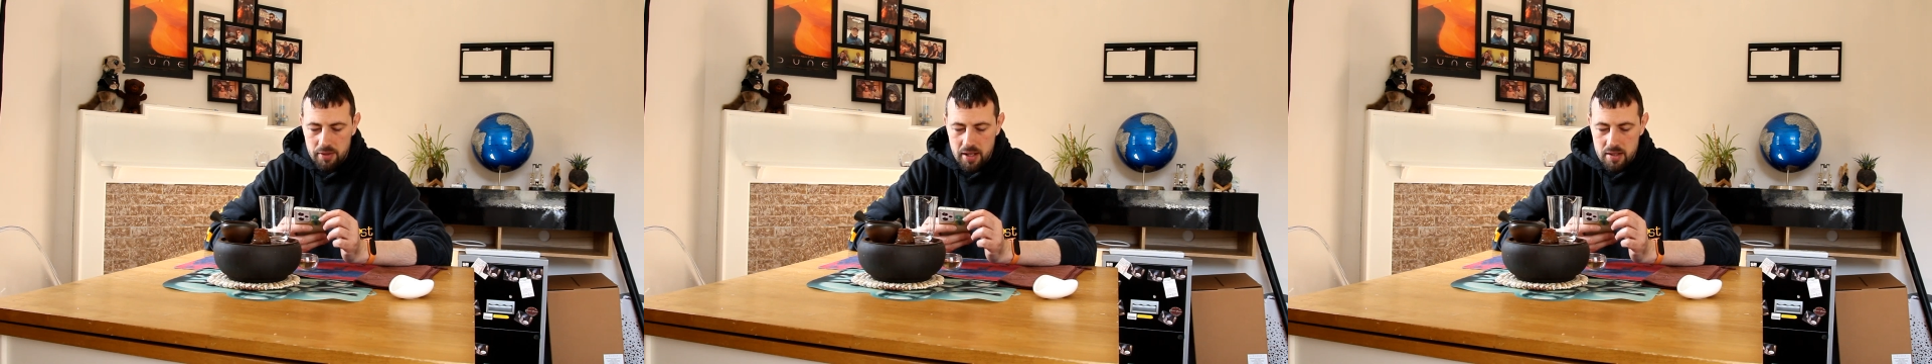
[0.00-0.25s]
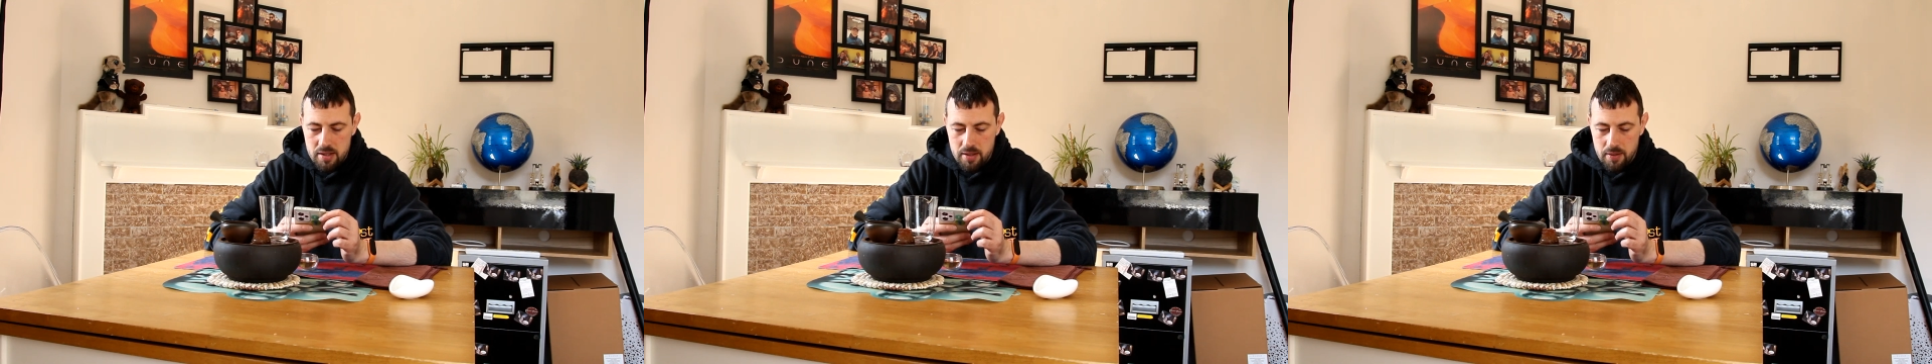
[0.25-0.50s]

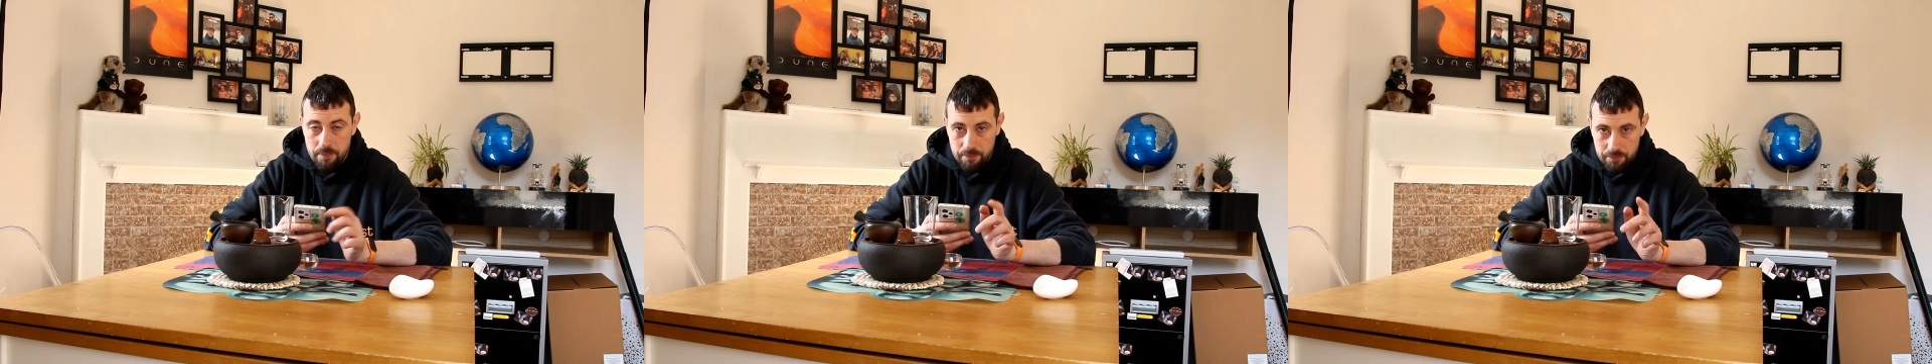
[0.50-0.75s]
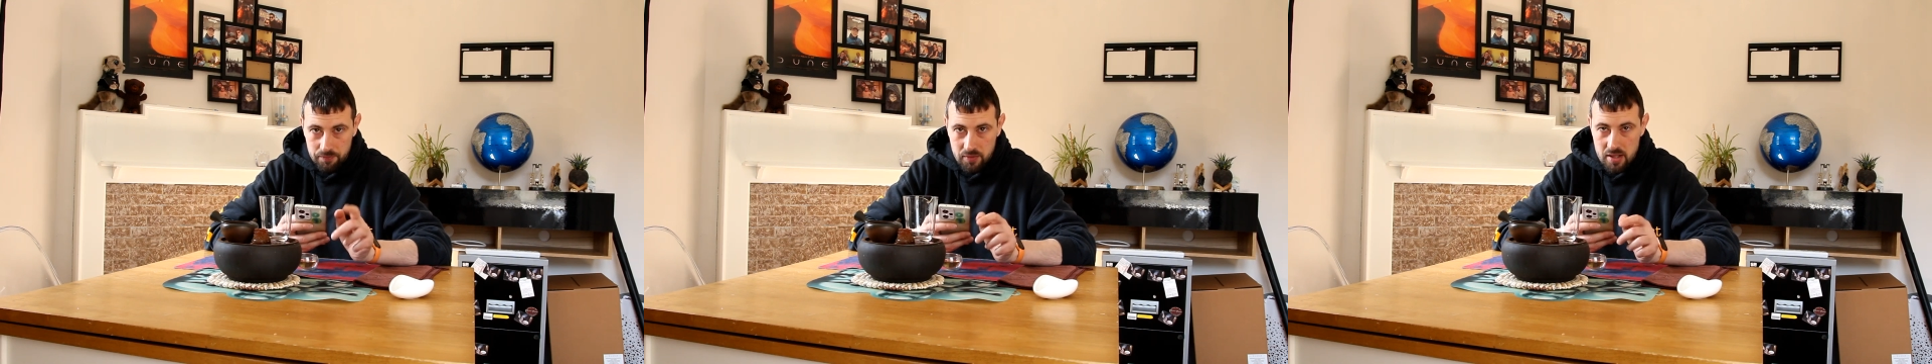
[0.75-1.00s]
taste.
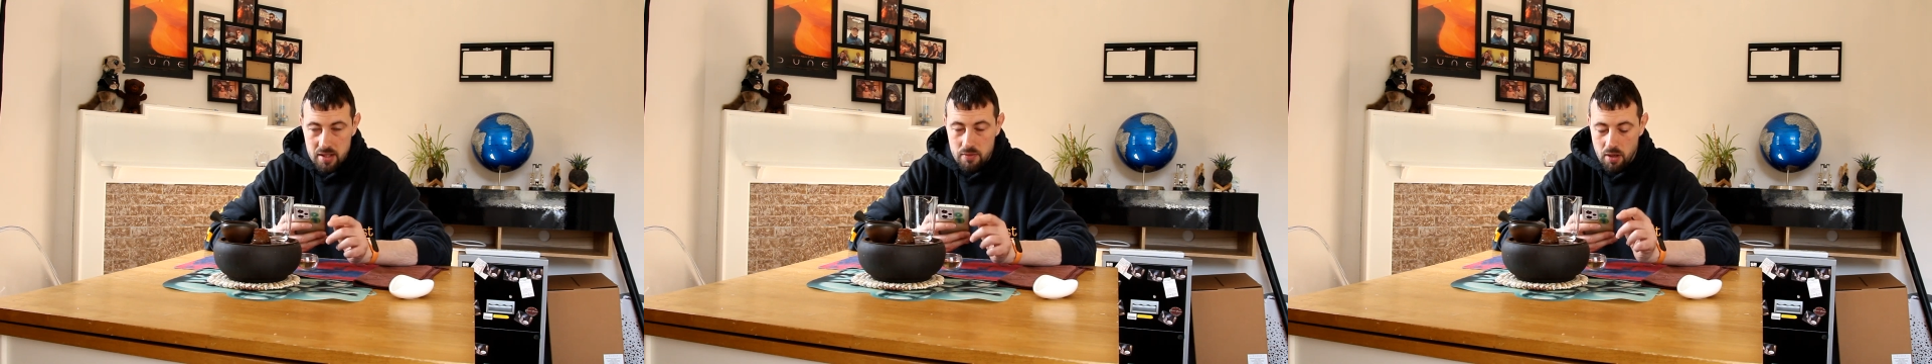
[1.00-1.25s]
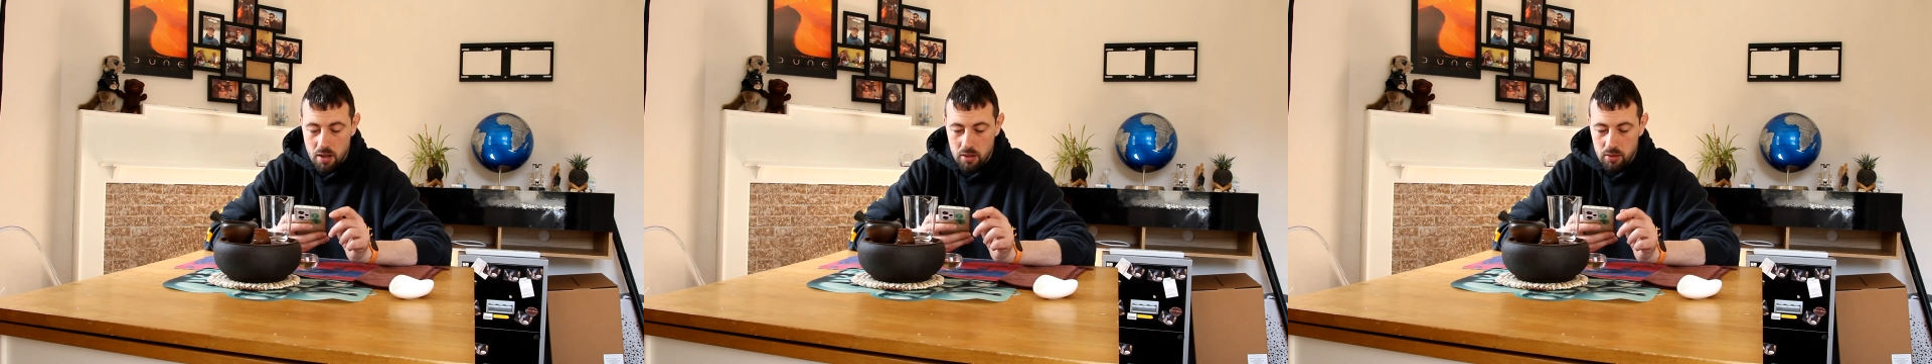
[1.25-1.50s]
This is
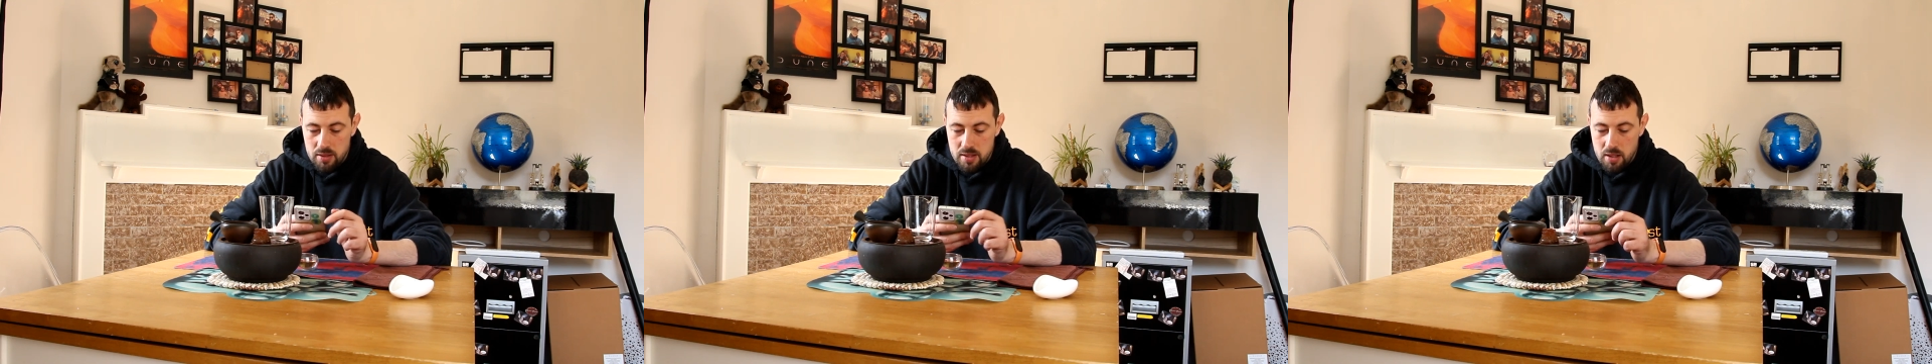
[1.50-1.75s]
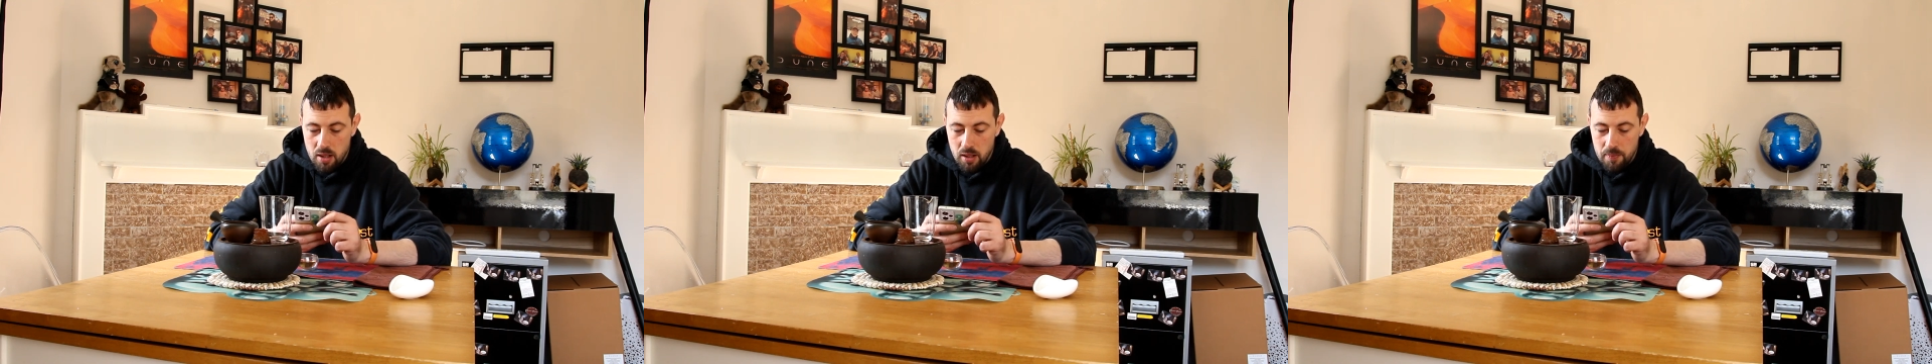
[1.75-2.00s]
where I got
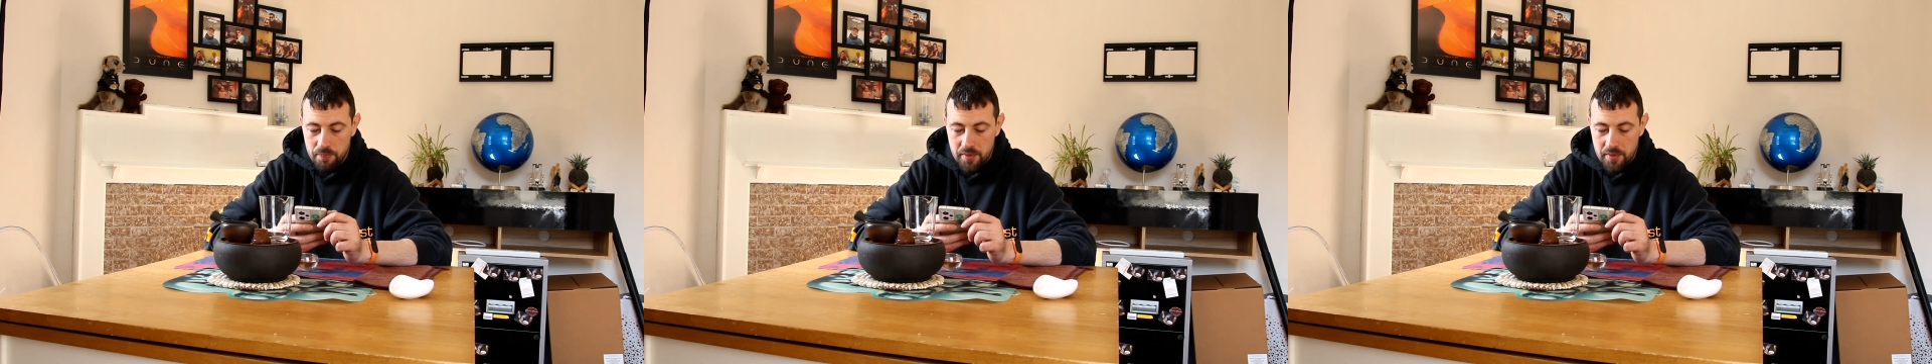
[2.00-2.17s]
stuck.